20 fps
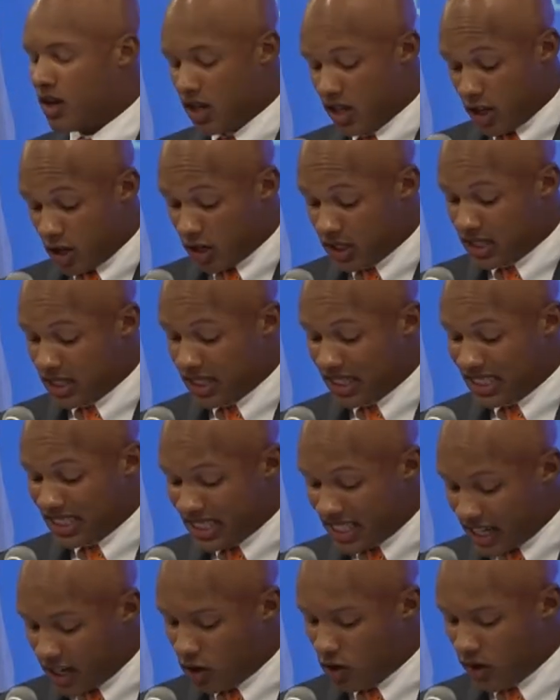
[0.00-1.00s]
There isn't a
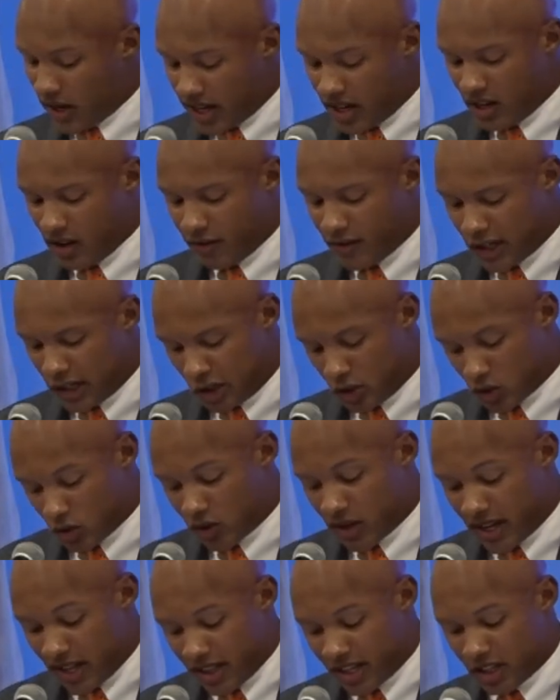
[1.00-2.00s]
single individual
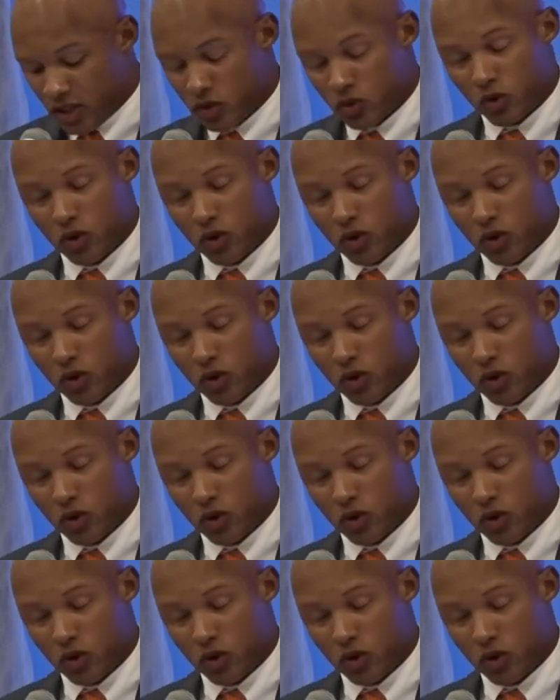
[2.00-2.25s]
in this